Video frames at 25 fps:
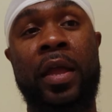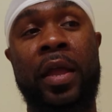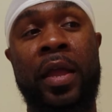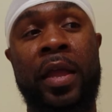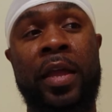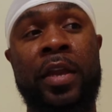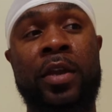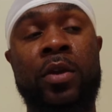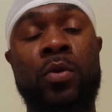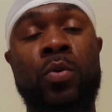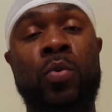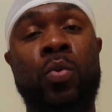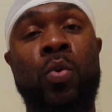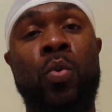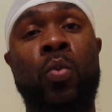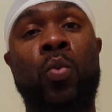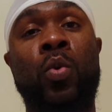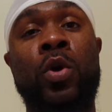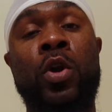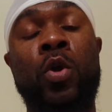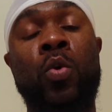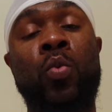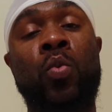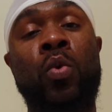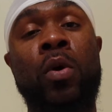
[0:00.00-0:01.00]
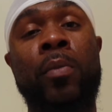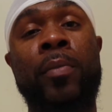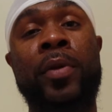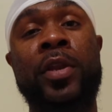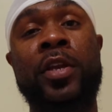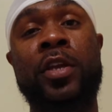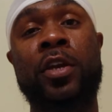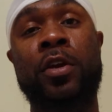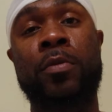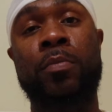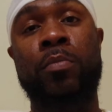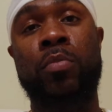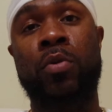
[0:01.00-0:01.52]
in what a
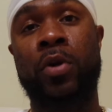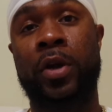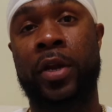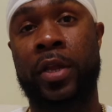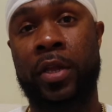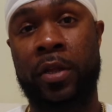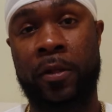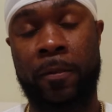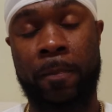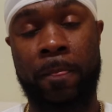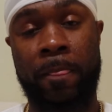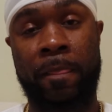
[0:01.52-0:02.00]
woman could bring.